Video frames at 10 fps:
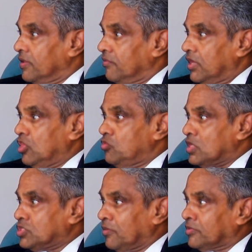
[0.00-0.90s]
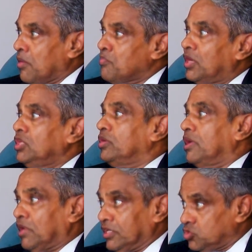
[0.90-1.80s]
When you invest in a company,
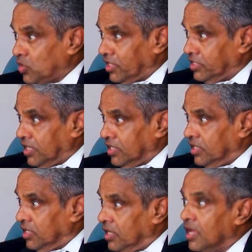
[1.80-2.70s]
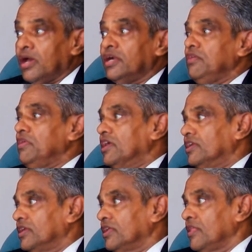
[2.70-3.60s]
what is your return? A dividend.
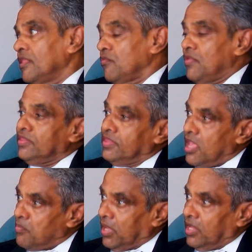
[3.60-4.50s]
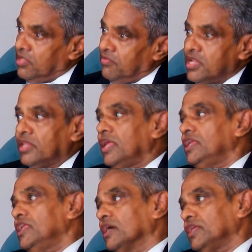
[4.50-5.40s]
When they pay a dividend, they
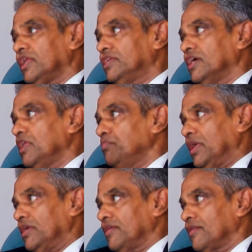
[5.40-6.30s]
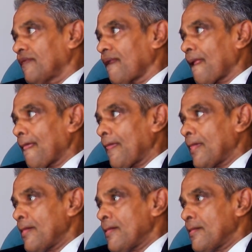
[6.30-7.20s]
deduct the return.
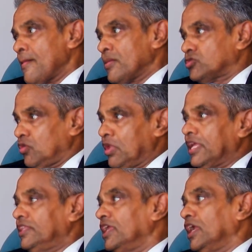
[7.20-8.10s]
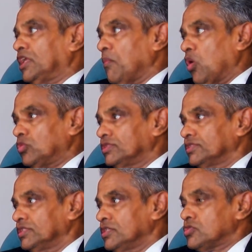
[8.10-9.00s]
So you will get the net amount.
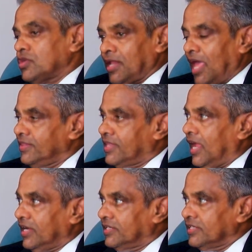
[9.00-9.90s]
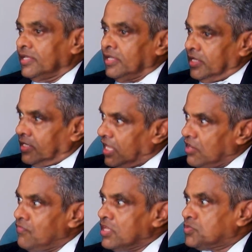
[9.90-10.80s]
So like that,
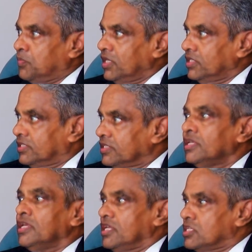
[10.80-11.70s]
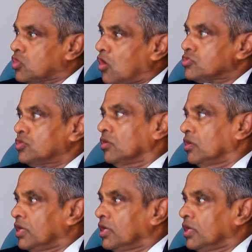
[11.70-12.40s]
investment is also